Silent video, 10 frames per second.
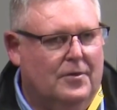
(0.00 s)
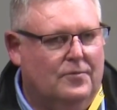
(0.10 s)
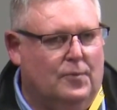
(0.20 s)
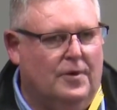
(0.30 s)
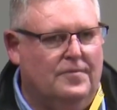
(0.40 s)

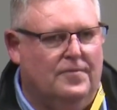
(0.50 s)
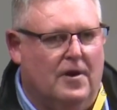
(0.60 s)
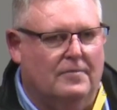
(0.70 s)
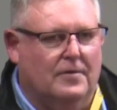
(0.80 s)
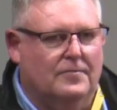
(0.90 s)

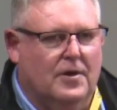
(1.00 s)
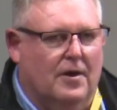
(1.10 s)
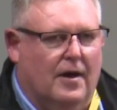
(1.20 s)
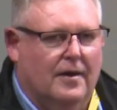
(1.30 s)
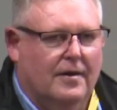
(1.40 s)
45 I've
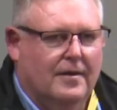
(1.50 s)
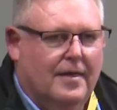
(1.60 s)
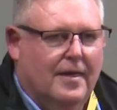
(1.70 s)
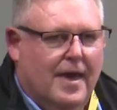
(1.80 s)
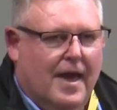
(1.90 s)
got.
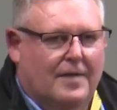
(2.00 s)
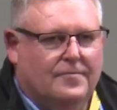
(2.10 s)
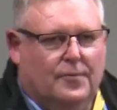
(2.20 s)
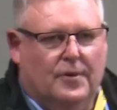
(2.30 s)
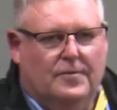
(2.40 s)
At
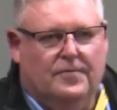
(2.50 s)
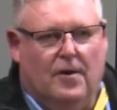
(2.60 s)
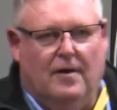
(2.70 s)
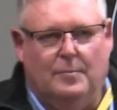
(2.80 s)
45.